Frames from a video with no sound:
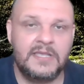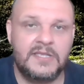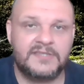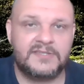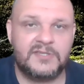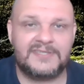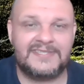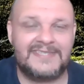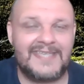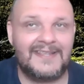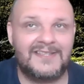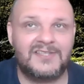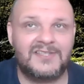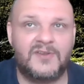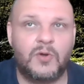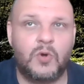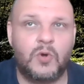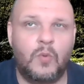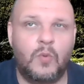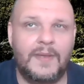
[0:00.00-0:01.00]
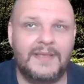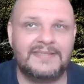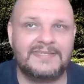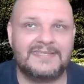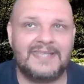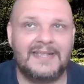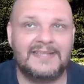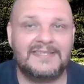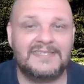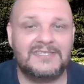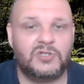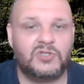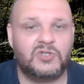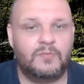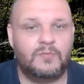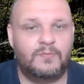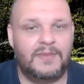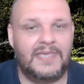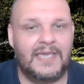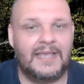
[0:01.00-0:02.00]
So Saturn always tells you
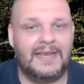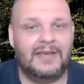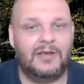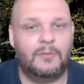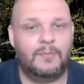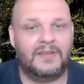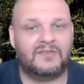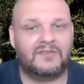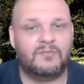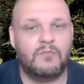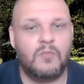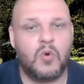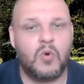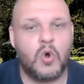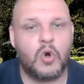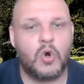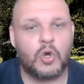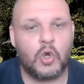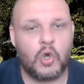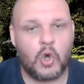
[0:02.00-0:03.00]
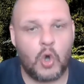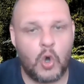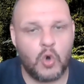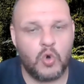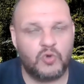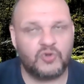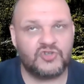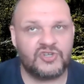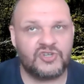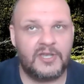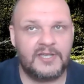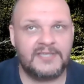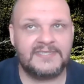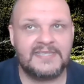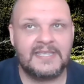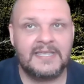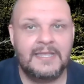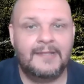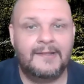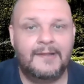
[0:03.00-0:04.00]
to be a little bit more cautious.